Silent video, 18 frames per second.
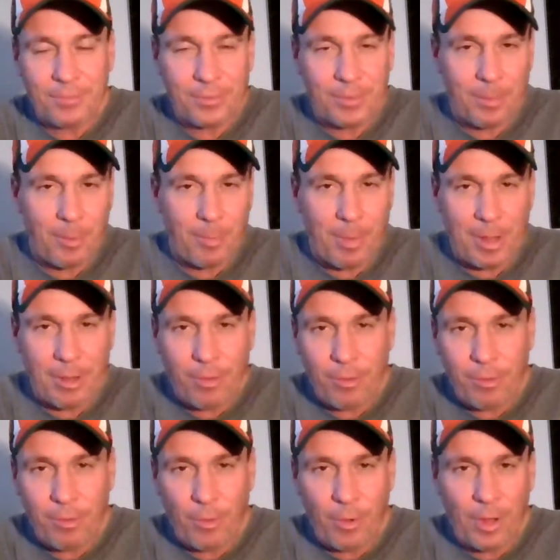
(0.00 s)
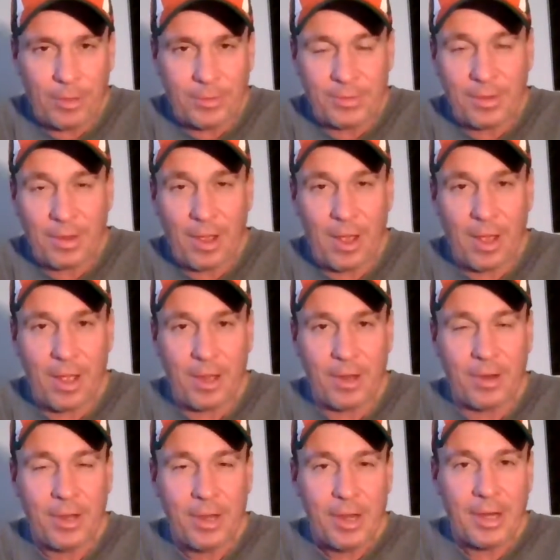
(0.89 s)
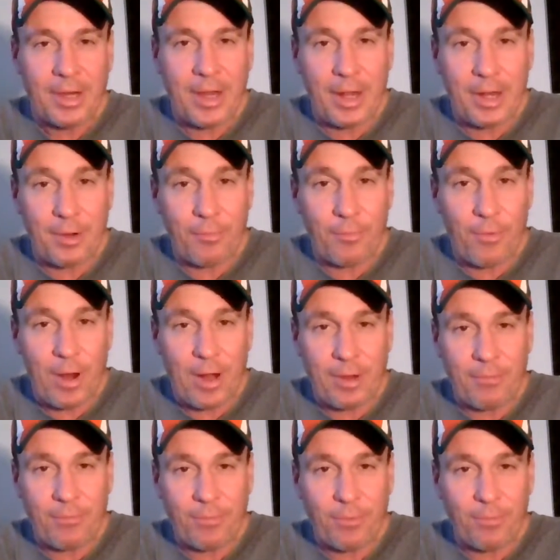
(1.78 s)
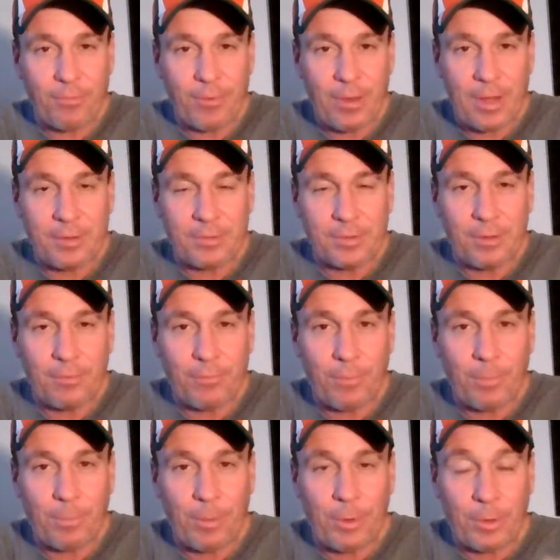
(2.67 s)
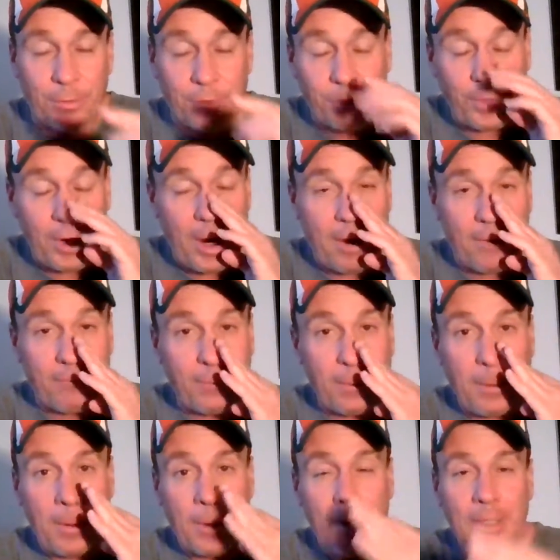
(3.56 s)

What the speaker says: Some of my thoughts on getting ready for the fantasy football draft.